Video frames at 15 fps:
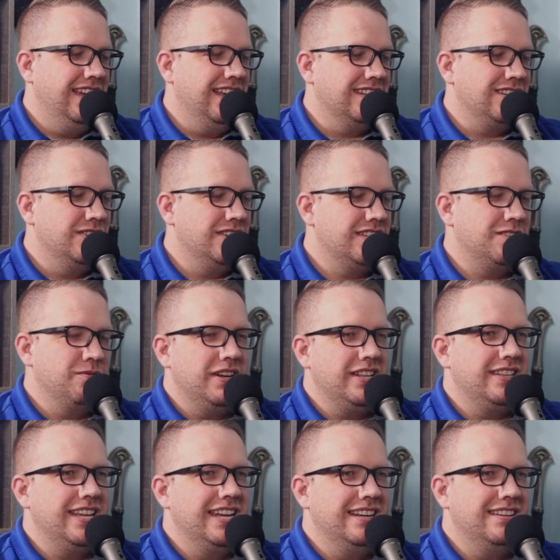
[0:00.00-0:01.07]
And so just the way
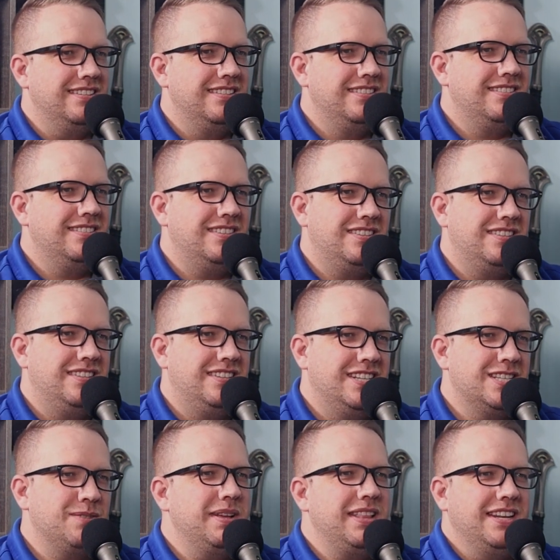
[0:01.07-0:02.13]

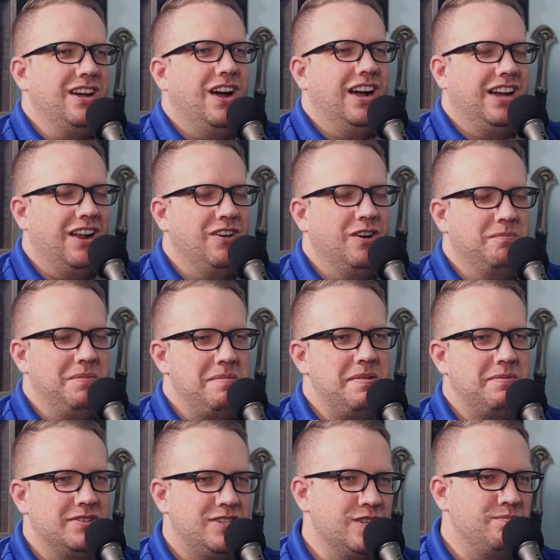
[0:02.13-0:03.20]
they talk, I don't know, maybe
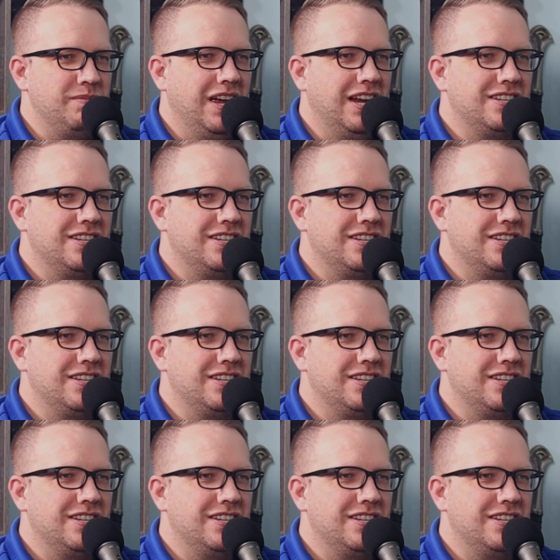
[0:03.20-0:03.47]
it was just me.